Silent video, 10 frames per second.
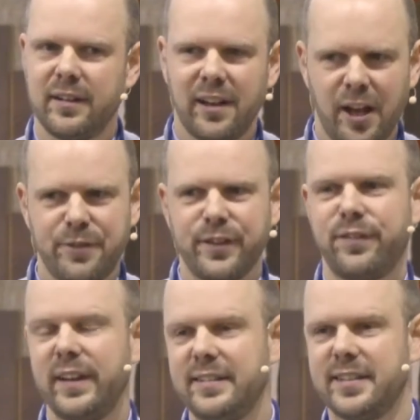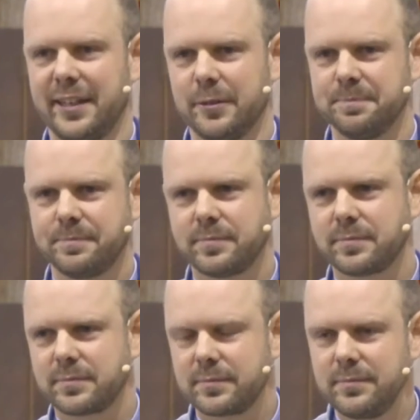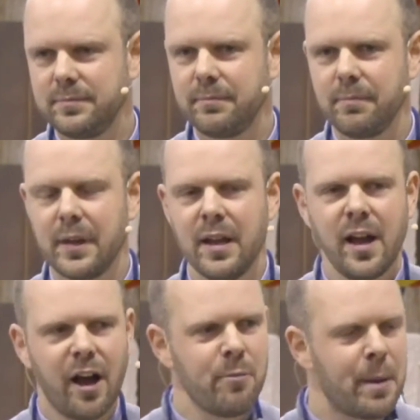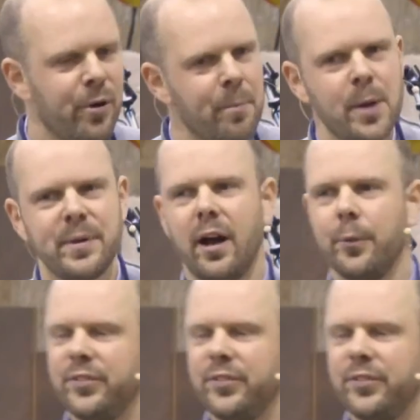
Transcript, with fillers: Life is fleeting. I remember a moment I